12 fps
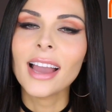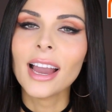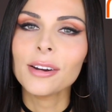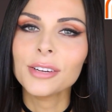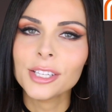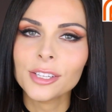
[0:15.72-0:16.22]

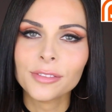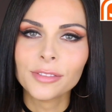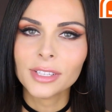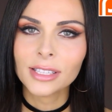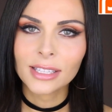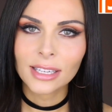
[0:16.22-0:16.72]
How are you
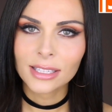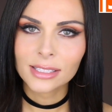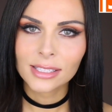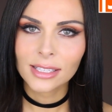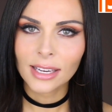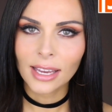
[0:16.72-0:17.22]

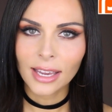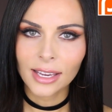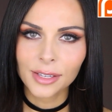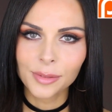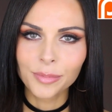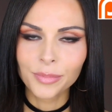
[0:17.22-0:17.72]
feeling
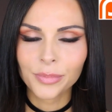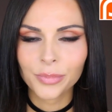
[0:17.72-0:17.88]
today?